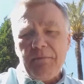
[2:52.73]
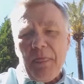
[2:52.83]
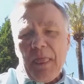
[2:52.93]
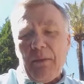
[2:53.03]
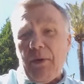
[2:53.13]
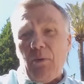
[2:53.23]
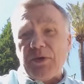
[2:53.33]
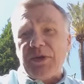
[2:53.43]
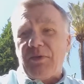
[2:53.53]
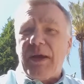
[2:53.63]
about what
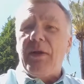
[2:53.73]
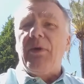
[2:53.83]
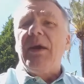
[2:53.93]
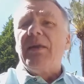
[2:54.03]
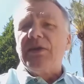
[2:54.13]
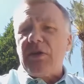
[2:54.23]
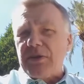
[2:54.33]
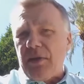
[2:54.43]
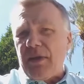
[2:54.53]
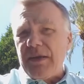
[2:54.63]
to do. Anyway, there's
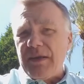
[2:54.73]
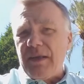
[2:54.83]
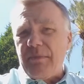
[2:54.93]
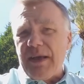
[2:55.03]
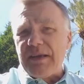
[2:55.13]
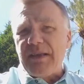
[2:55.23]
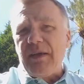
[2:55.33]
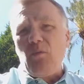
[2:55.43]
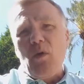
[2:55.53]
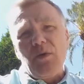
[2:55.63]
lots of things in the
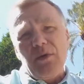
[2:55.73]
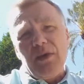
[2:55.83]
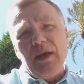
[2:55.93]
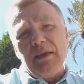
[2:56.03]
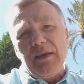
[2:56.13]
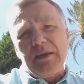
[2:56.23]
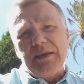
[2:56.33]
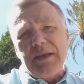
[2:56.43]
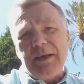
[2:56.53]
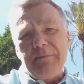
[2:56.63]
magazine. One thing
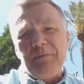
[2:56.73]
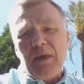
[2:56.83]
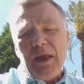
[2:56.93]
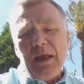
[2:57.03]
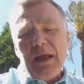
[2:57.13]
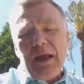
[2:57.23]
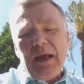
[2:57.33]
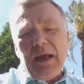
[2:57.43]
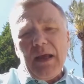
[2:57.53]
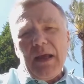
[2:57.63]
that
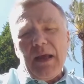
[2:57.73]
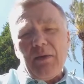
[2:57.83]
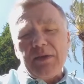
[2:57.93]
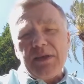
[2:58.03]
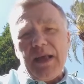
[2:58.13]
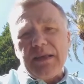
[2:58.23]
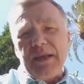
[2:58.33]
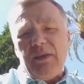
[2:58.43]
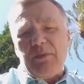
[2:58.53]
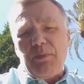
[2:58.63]
I was sad to
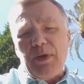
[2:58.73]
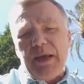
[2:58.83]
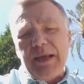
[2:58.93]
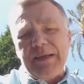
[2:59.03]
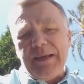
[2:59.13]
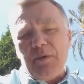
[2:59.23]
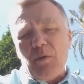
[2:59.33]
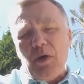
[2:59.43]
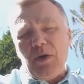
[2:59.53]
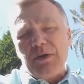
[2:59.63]
have to put in
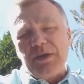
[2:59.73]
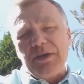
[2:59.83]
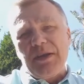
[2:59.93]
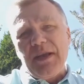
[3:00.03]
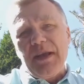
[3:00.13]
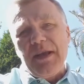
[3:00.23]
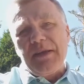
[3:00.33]
was the